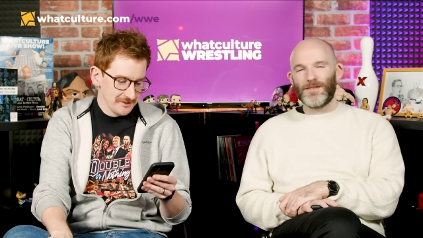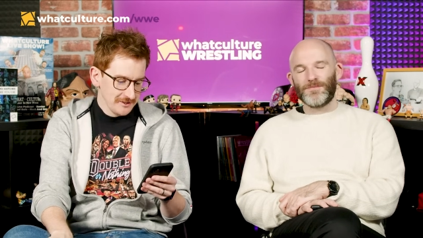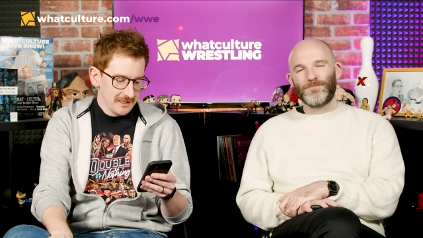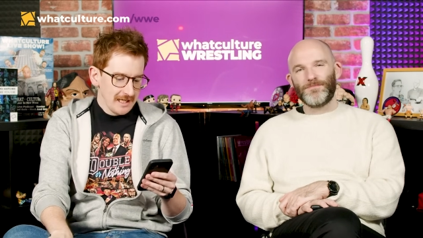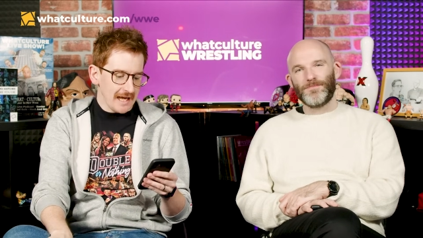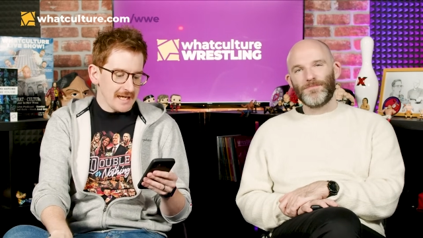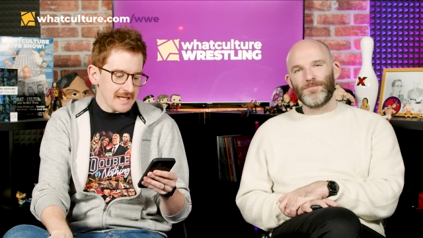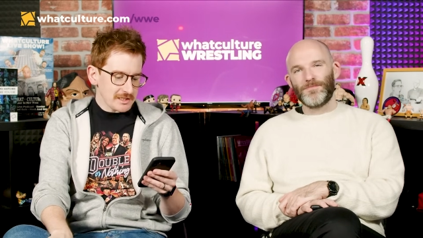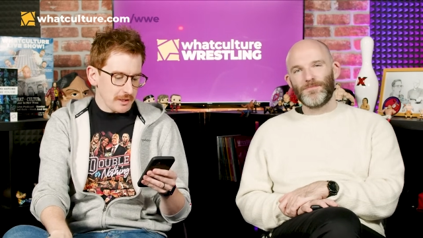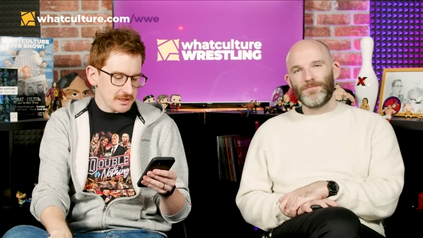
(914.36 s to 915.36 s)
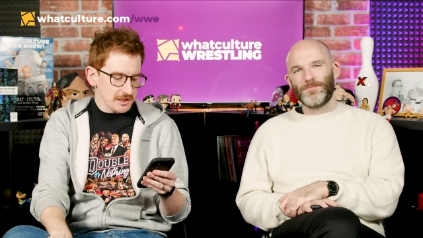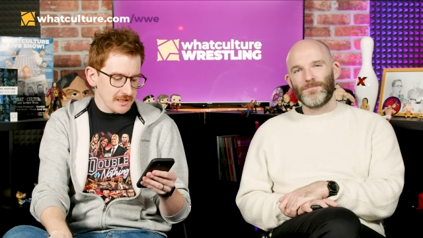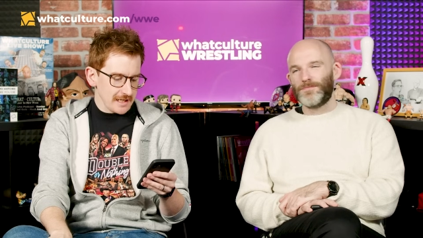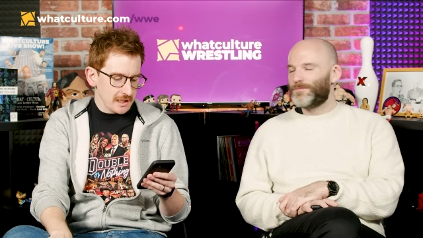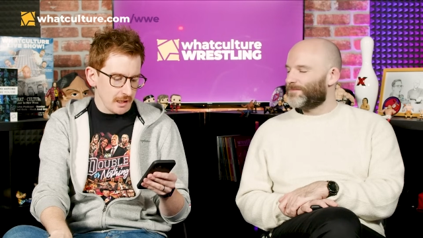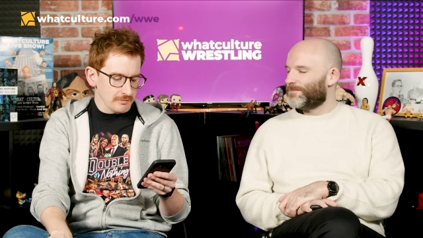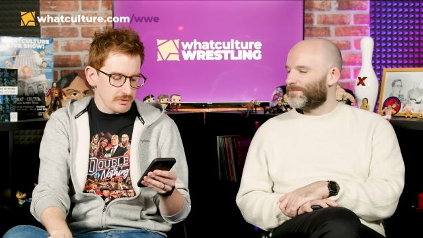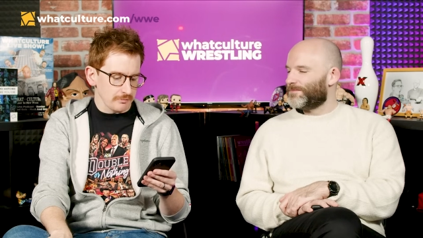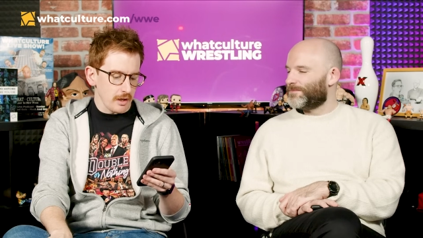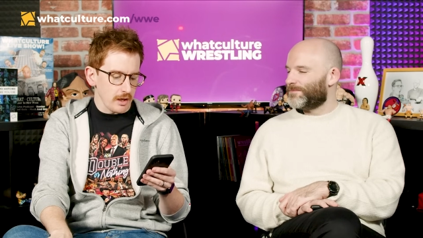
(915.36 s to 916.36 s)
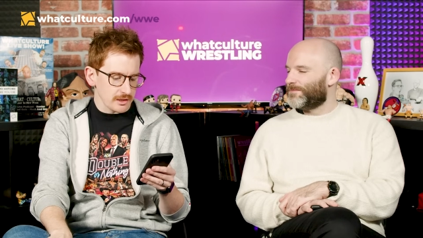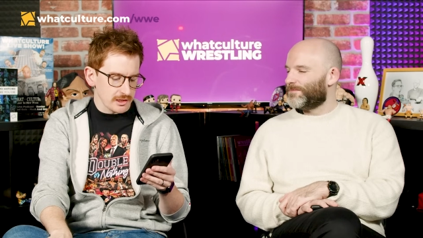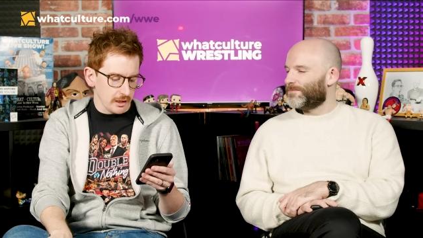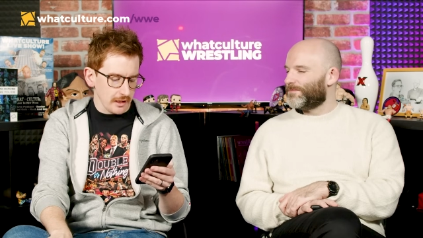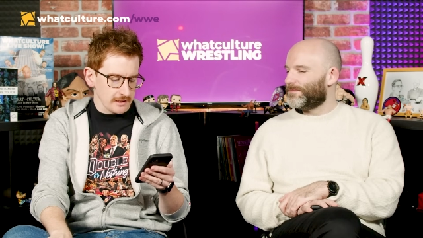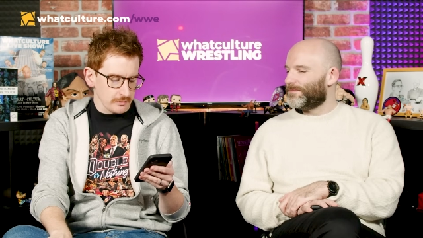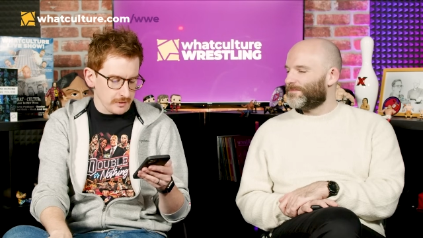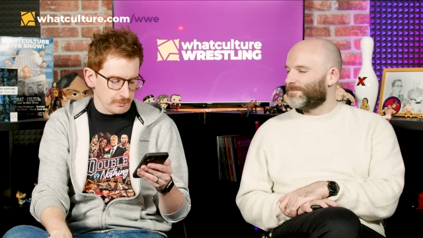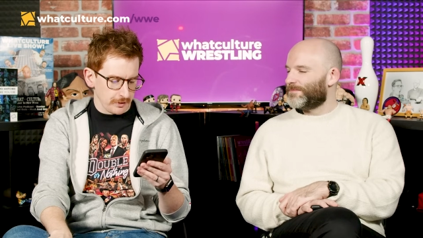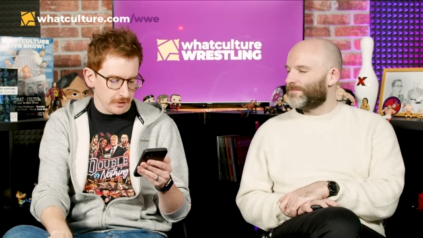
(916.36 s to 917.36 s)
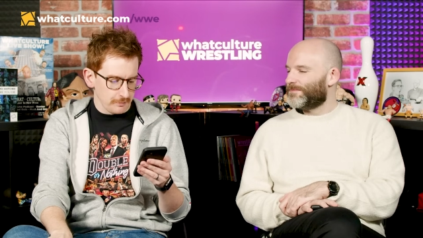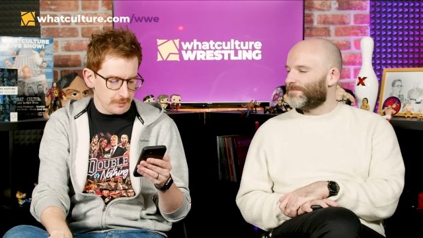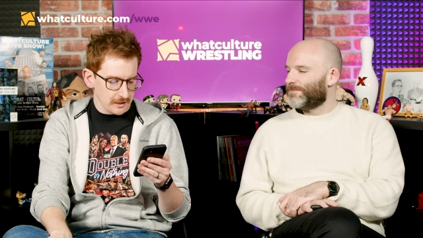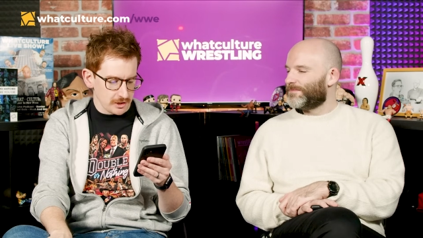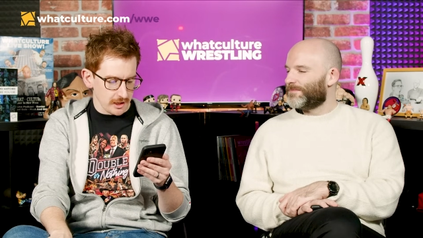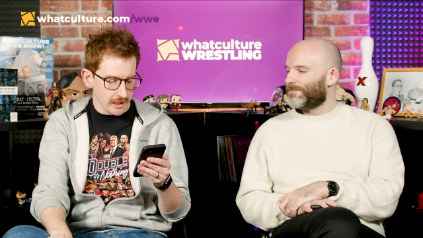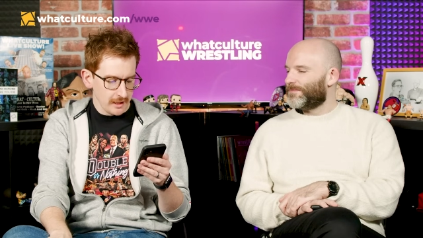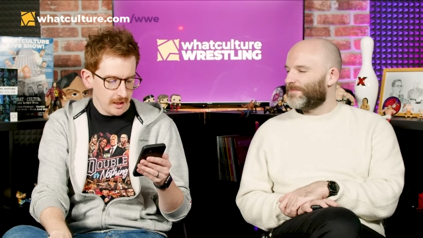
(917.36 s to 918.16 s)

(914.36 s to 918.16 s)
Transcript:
Speaker 1: Yeah. Uh, next question today comes from Mark Solid with a brilliant picture